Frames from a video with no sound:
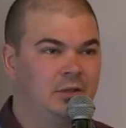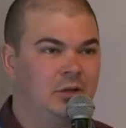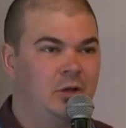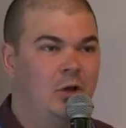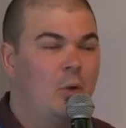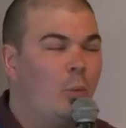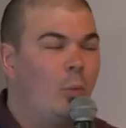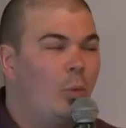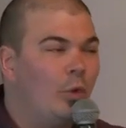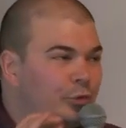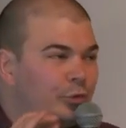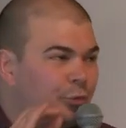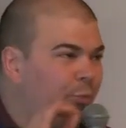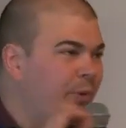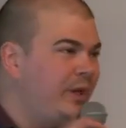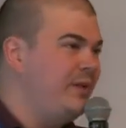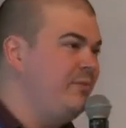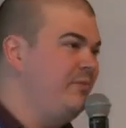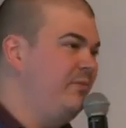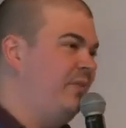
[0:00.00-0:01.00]
Once
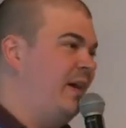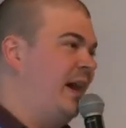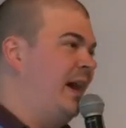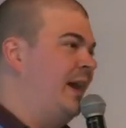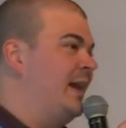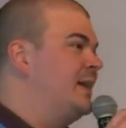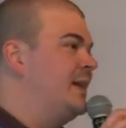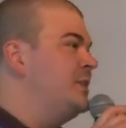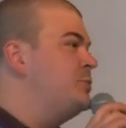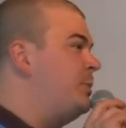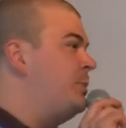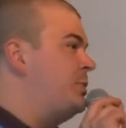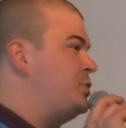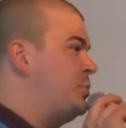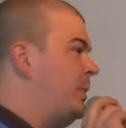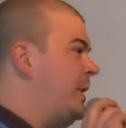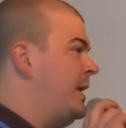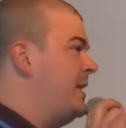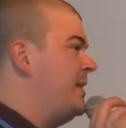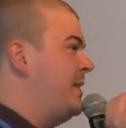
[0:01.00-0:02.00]
we invite, it's
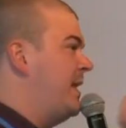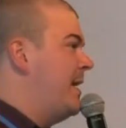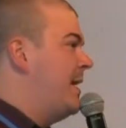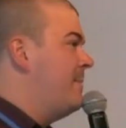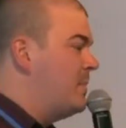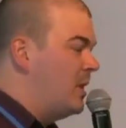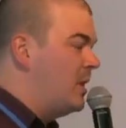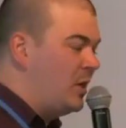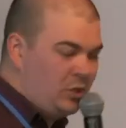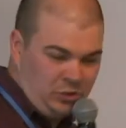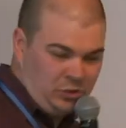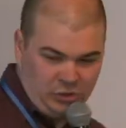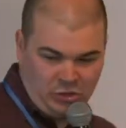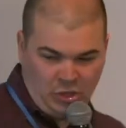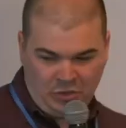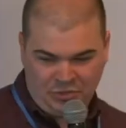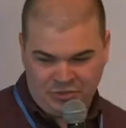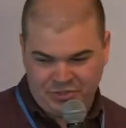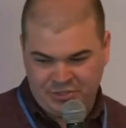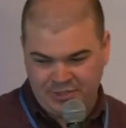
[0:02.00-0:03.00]
between them and
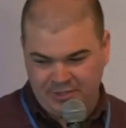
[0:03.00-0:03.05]
God.